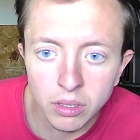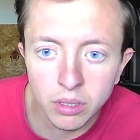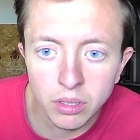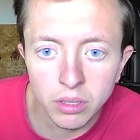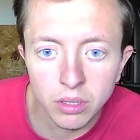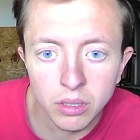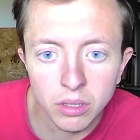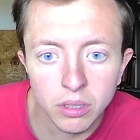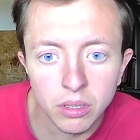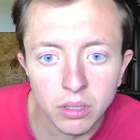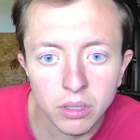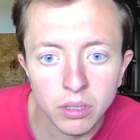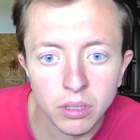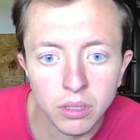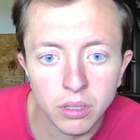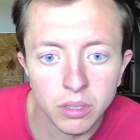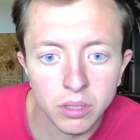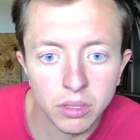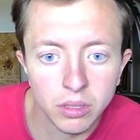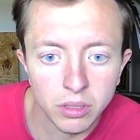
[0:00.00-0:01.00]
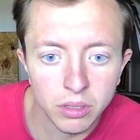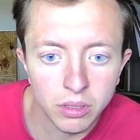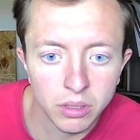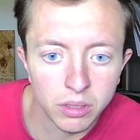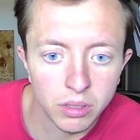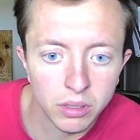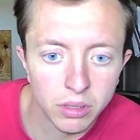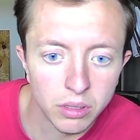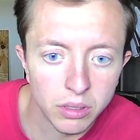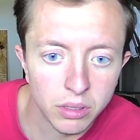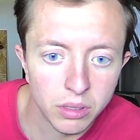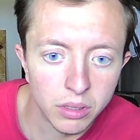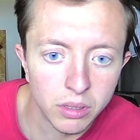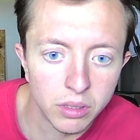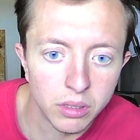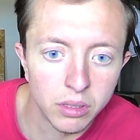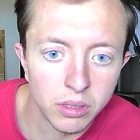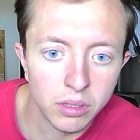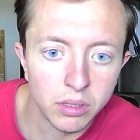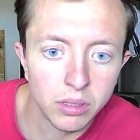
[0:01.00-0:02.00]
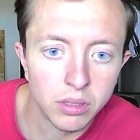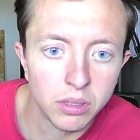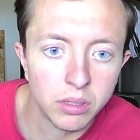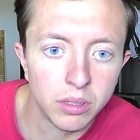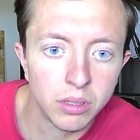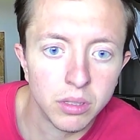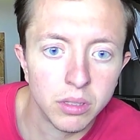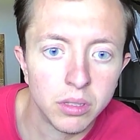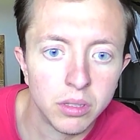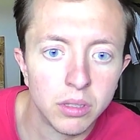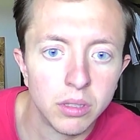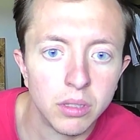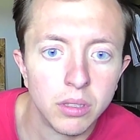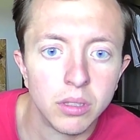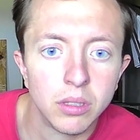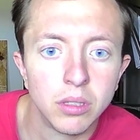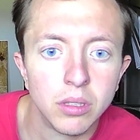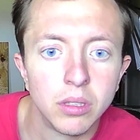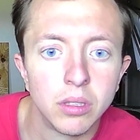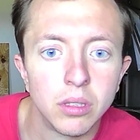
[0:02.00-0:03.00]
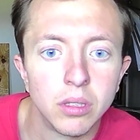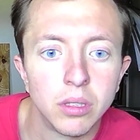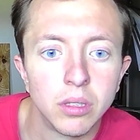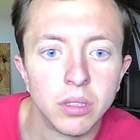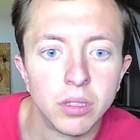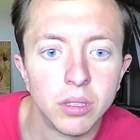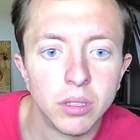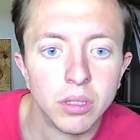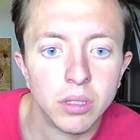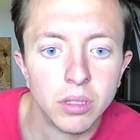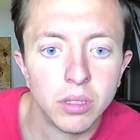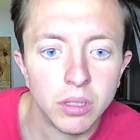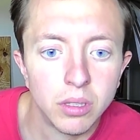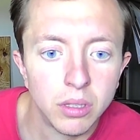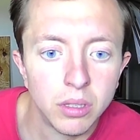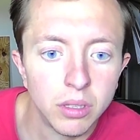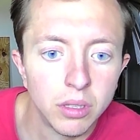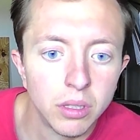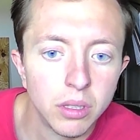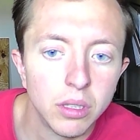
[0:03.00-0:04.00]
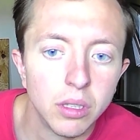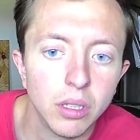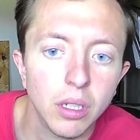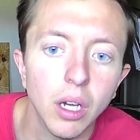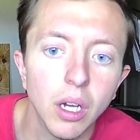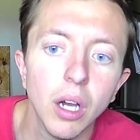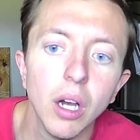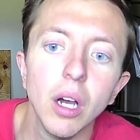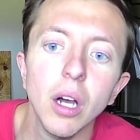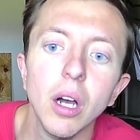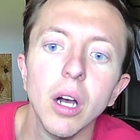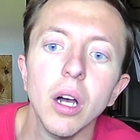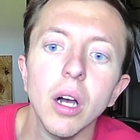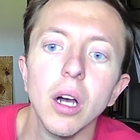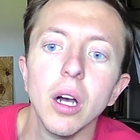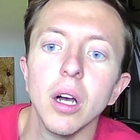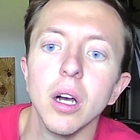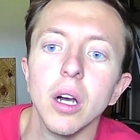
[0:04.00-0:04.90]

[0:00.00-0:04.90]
(silent)